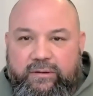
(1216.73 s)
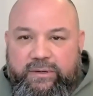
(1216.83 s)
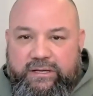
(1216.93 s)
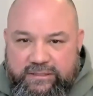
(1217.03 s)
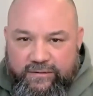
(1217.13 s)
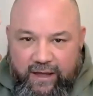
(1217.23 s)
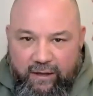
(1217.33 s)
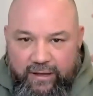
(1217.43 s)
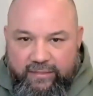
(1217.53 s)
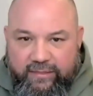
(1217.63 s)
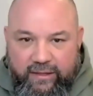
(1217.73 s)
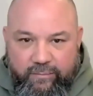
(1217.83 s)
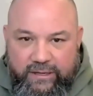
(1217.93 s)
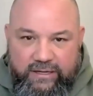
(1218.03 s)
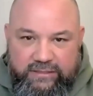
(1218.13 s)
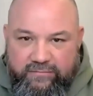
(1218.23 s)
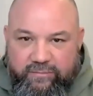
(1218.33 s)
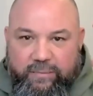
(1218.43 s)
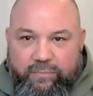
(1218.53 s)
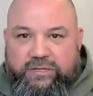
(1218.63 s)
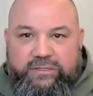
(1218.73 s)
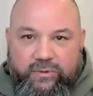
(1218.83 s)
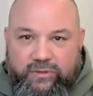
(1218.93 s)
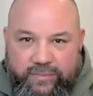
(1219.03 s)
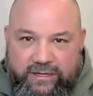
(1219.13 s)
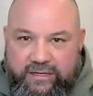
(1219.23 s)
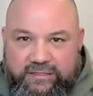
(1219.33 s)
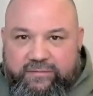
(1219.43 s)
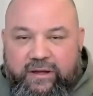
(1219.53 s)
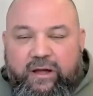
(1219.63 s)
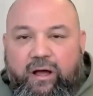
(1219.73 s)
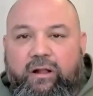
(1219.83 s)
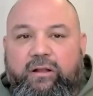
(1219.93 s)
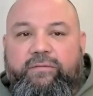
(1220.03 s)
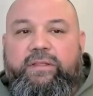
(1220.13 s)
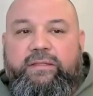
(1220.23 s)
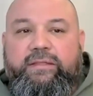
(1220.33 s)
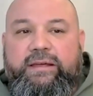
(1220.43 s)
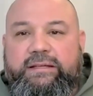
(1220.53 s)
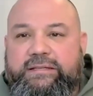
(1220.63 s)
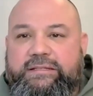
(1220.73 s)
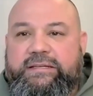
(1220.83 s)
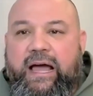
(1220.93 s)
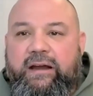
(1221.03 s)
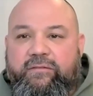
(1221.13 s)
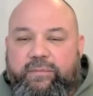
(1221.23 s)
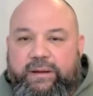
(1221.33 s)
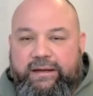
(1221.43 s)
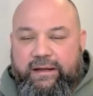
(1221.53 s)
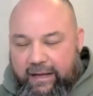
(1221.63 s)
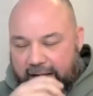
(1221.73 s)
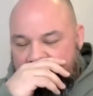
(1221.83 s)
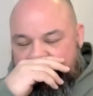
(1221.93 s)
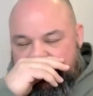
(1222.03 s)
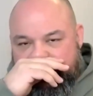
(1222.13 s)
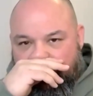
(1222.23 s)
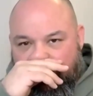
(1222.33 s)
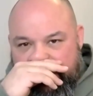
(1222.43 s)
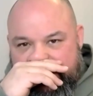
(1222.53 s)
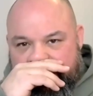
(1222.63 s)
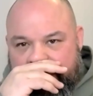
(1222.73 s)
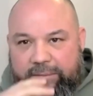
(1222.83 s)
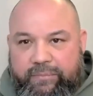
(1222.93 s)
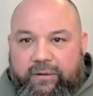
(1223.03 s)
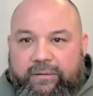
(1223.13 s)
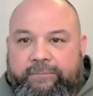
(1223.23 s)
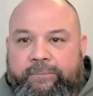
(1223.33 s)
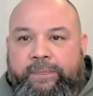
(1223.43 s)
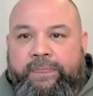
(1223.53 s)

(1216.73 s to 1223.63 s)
because of how I think, because of my principles, because of all of the things inside of me, I actually poison people.